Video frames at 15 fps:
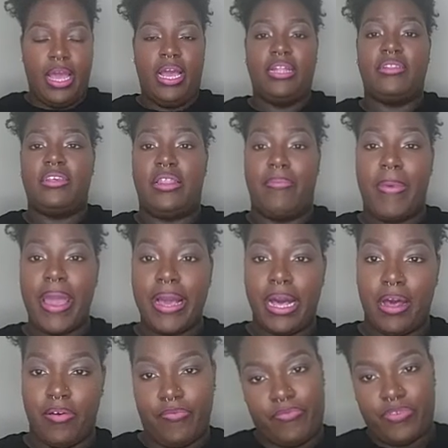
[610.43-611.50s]
into the
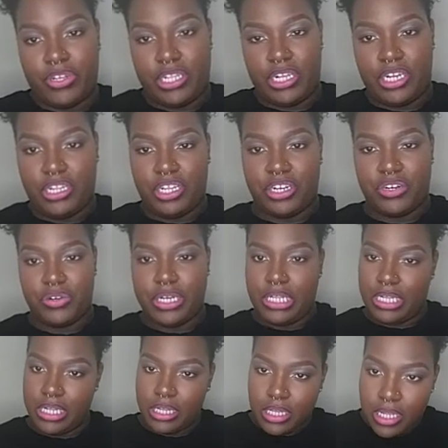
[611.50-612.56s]
makeup for sanitary
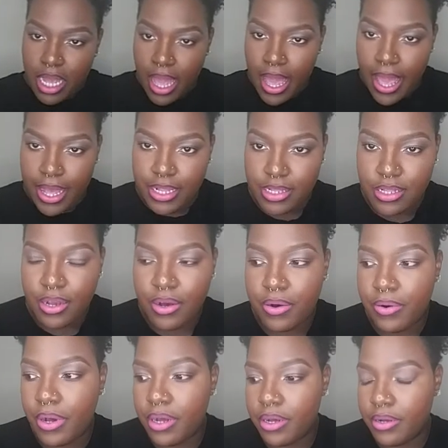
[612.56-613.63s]
reasons. And
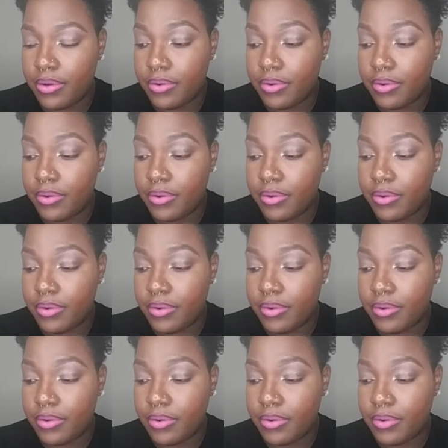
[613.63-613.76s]
so